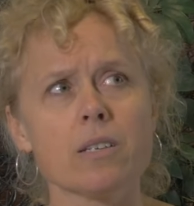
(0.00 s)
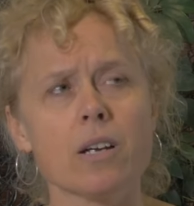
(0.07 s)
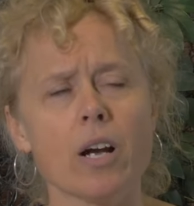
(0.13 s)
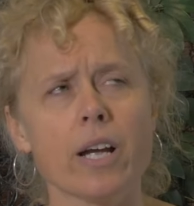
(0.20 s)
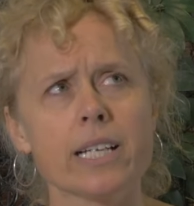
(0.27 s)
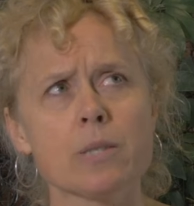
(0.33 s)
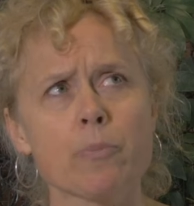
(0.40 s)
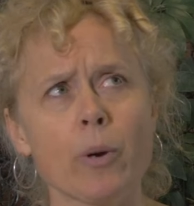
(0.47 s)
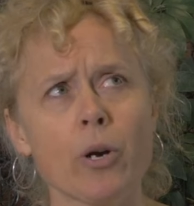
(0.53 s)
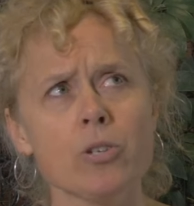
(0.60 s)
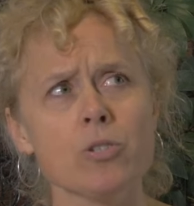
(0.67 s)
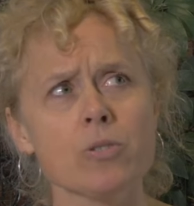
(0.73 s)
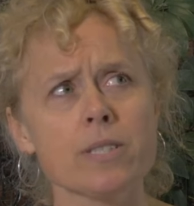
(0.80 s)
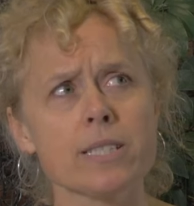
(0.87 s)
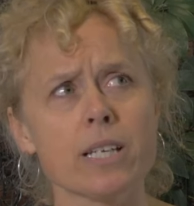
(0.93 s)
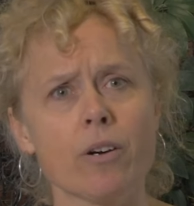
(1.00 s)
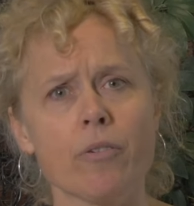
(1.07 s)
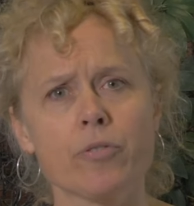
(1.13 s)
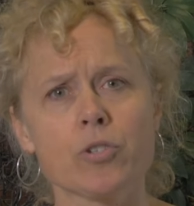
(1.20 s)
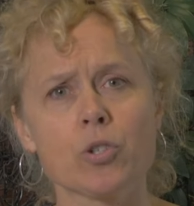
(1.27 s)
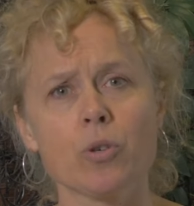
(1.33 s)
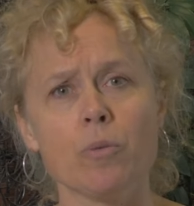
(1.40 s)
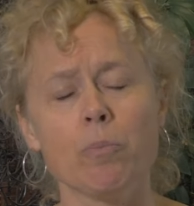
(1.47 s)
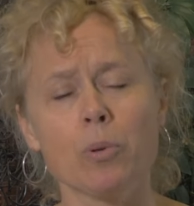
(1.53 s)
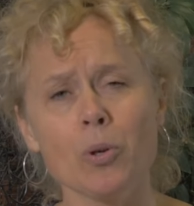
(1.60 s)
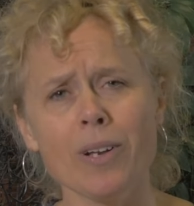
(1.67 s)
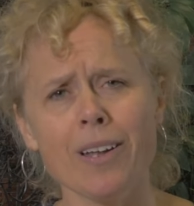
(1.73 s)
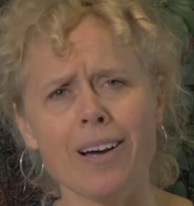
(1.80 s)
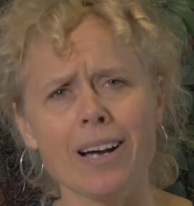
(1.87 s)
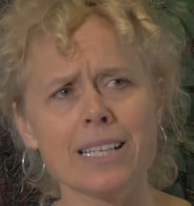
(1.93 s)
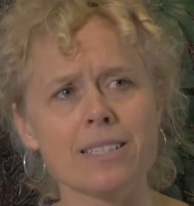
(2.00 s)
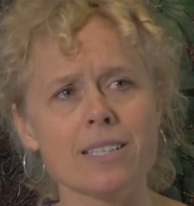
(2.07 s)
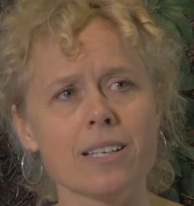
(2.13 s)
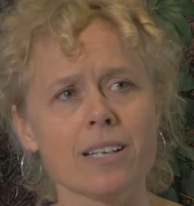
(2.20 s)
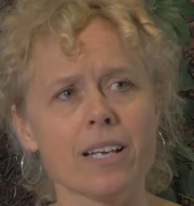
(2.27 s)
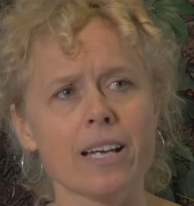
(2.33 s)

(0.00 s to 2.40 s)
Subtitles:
expose yourself to blue light